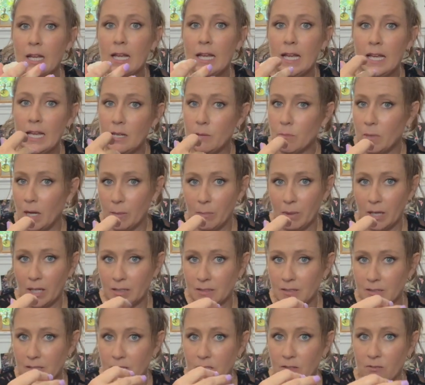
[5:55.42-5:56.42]
in my
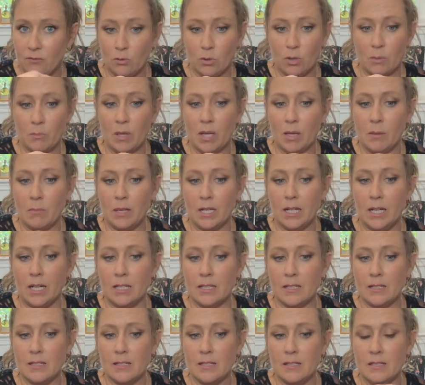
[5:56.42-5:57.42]
boxes for me,
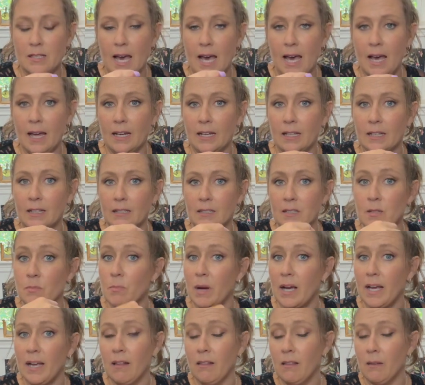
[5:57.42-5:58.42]
because that is
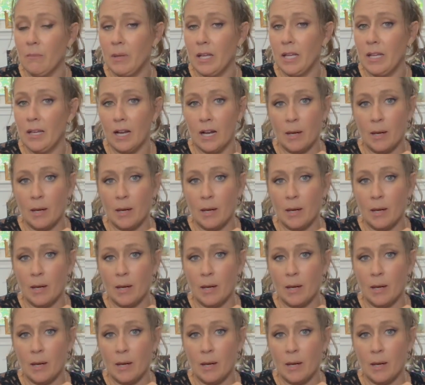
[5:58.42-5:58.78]
my element.